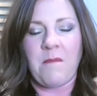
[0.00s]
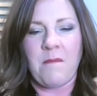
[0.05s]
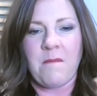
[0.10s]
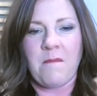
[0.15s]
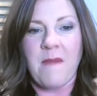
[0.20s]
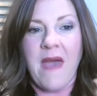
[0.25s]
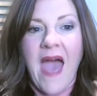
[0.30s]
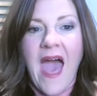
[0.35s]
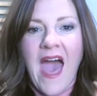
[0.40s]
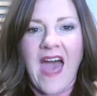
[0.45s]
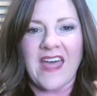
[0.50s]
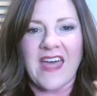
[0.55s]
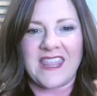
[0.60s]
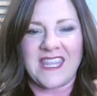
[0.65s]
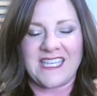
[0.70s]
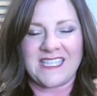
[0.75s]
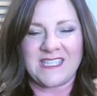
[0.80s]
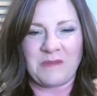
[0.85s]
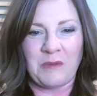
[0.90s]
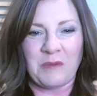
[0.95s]
math
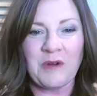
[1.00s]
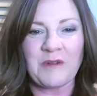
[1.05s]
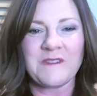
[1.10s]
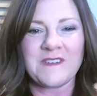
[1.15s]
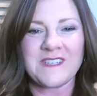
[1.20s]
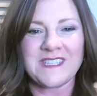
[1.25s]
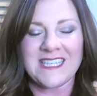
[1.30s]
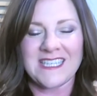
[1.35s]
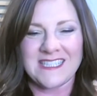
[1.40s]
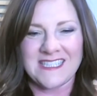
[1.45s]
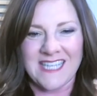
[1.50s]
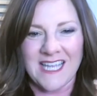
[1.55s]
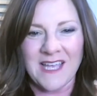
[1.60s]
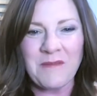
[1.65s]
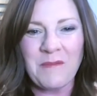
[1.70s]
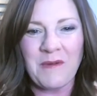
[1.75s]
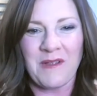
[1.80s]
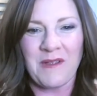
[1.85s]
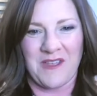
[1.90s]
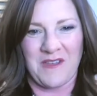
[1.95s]
is a perfect
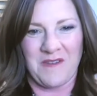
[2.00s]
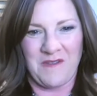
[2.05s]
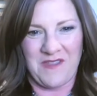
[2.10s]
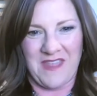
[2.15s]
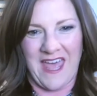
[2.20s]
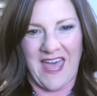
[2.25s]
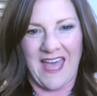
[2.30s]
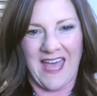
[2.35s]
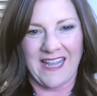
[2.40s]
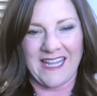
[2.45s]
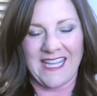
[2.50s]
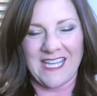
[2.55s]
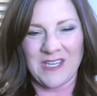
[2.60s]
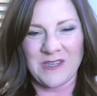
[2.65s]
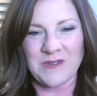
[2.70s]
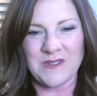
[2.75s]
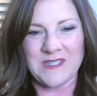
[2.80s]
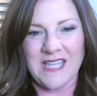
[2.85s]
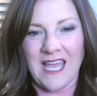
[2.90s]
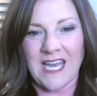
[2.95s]
example of that like
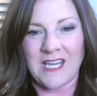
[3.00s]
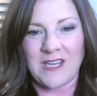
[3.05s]
you said